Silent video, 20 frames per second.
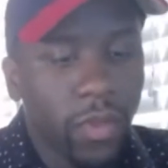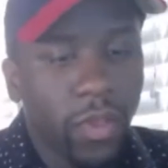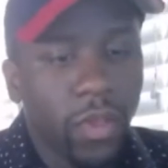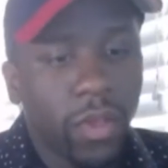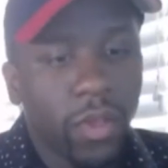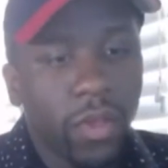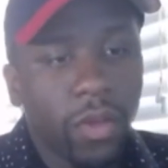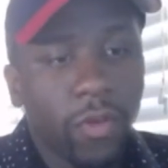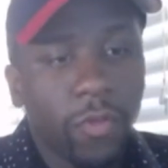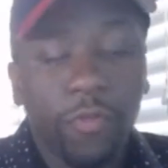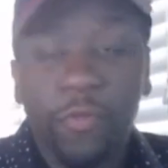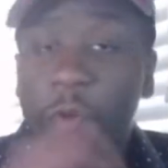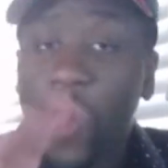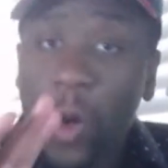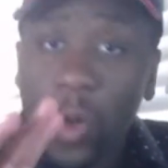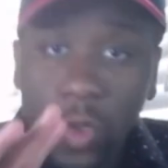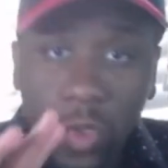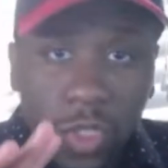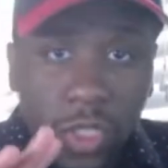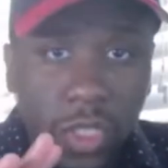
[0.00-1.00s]

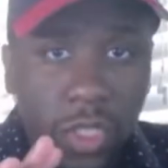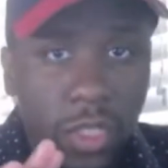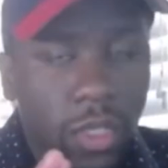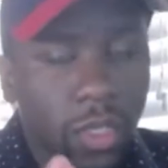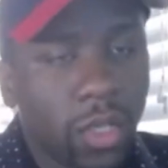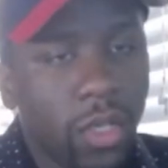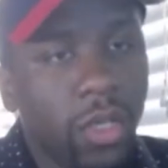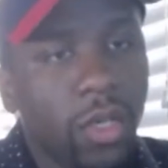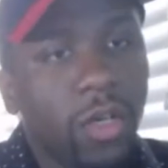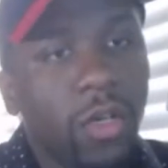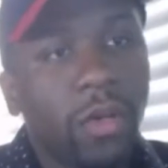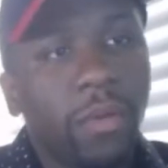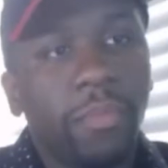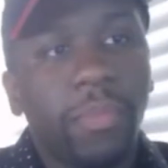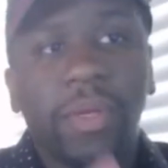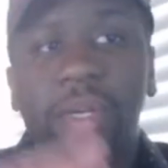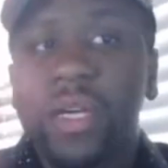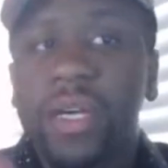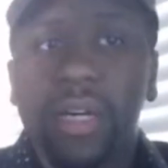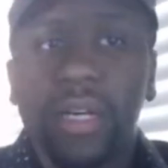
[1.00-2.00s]
first,
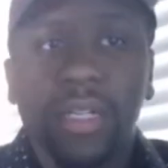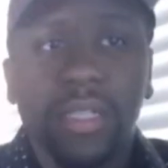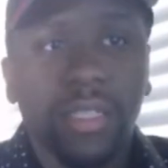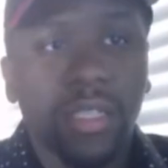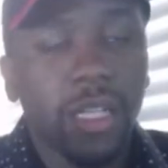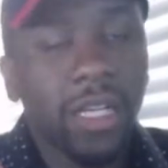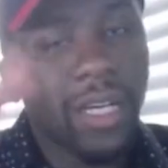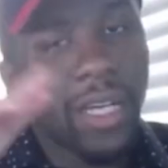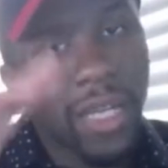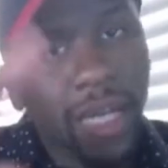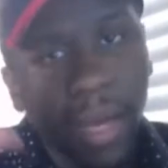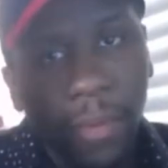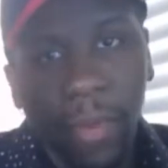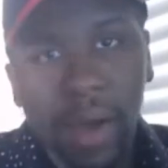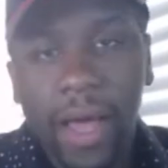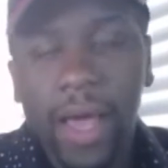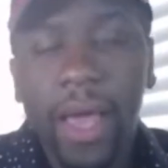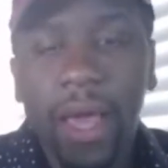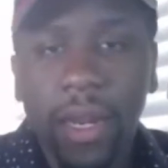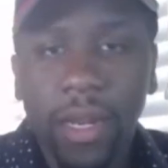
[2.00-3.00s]
because looking at my
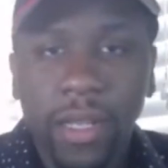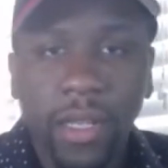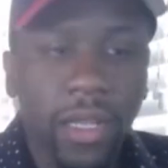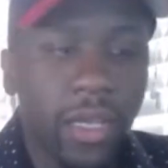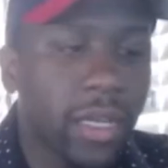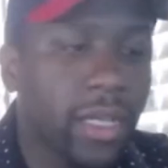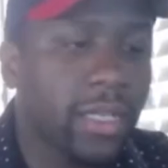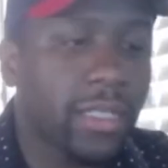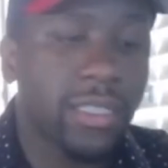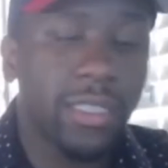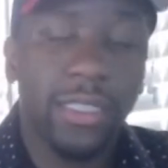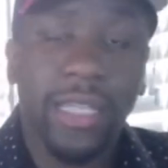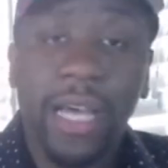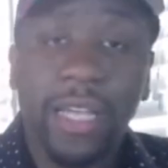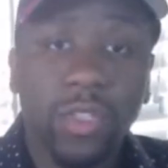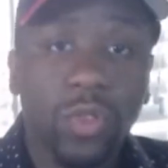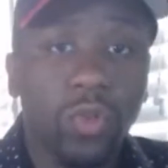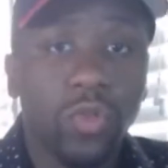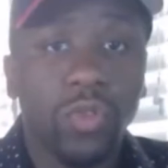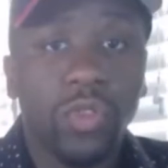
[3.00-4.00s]
analytics,
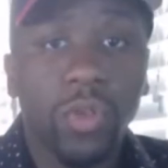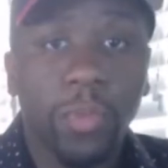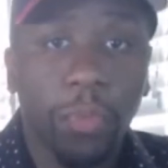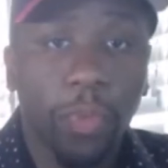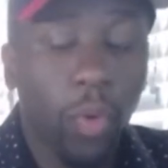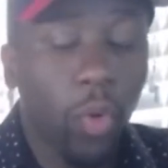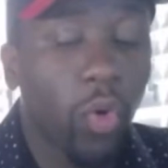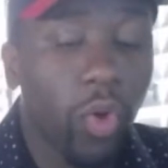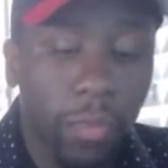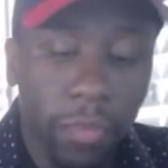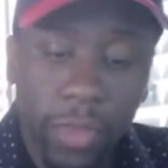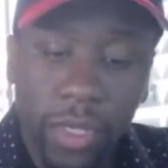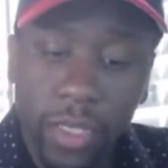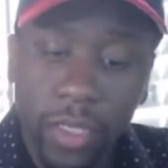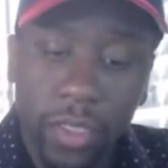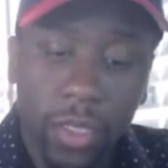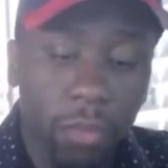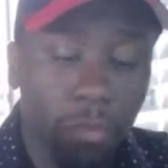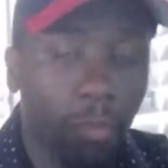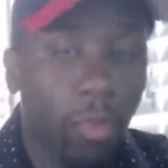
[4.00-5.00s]
that's who support me
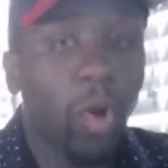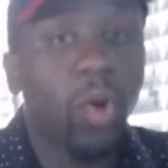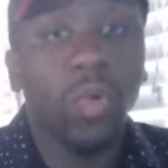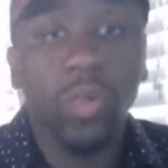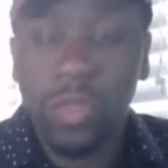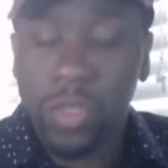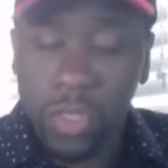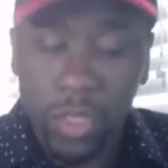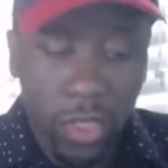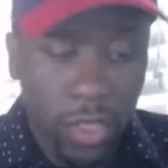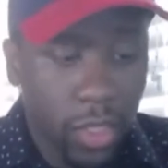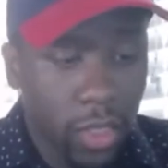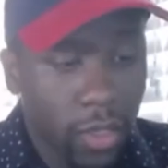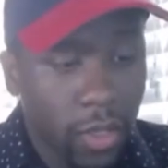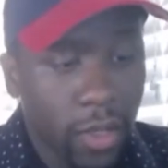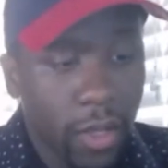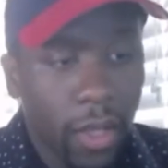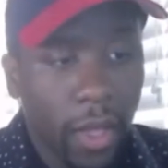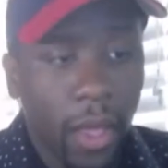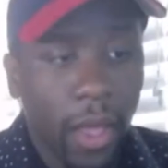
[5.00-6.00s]
the most.
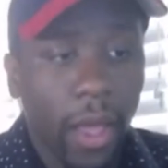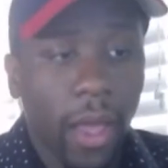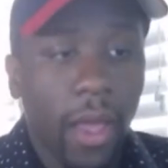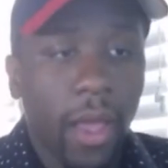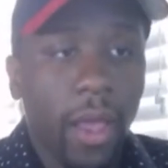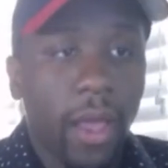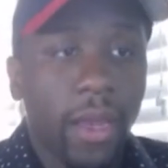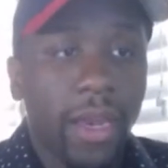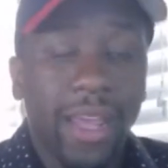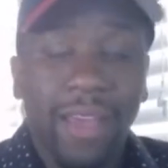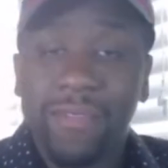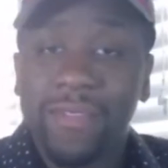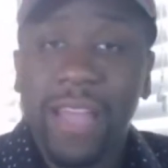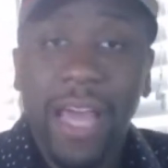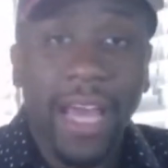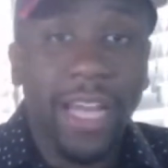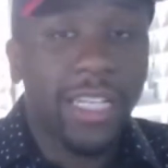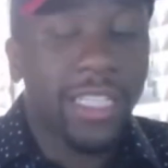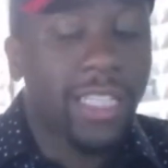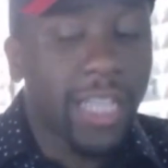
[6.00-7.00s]
And if
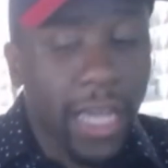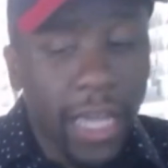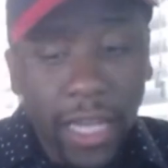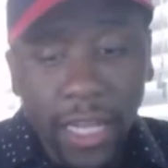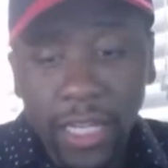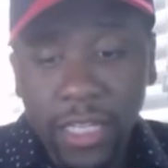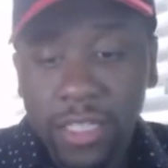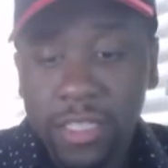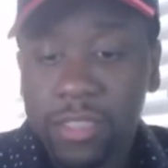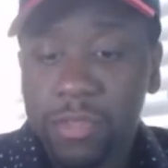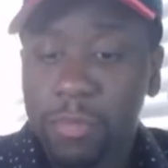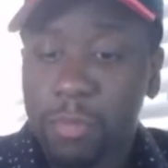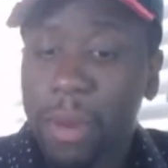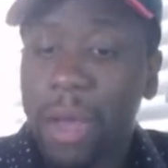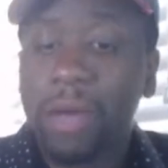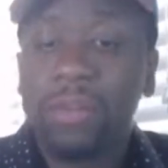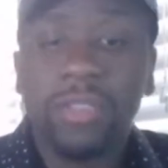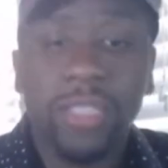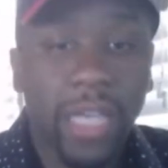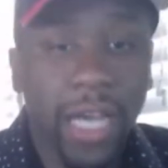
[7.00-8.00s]
that changed
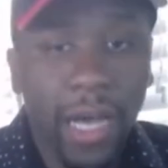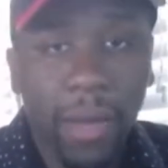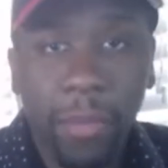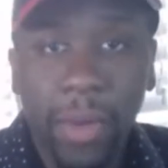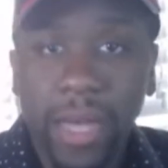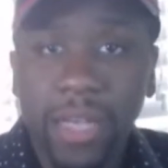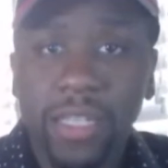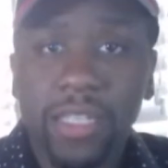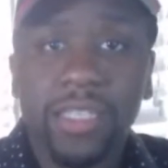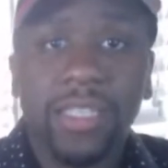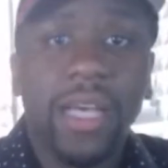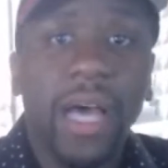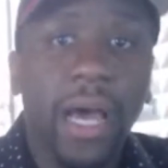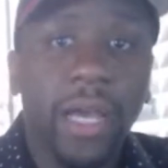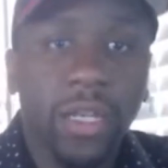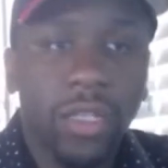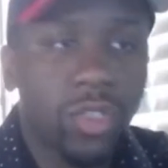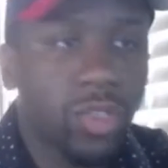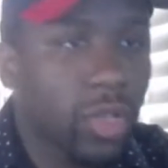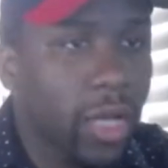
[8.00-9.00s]
about time I decide
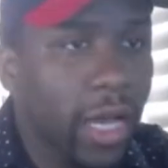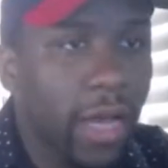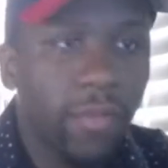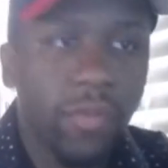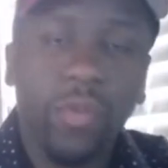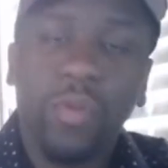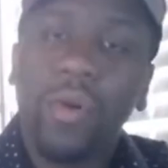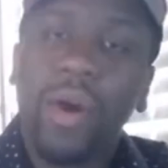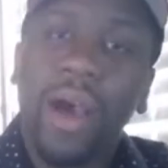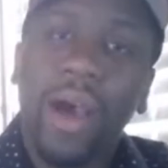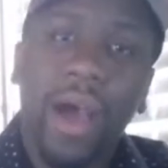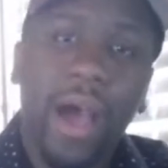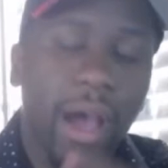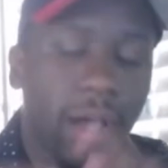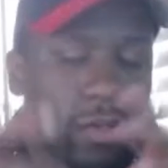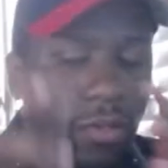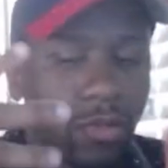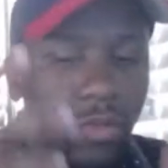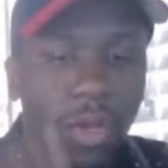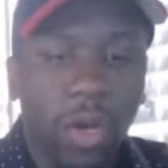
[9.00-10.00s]
to travel,
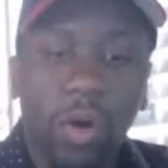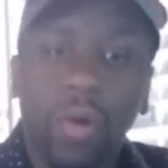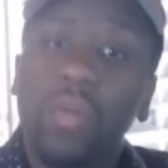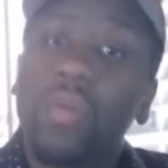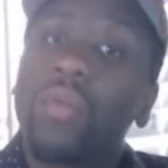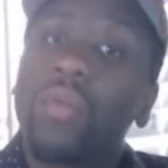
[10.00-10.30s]
you know,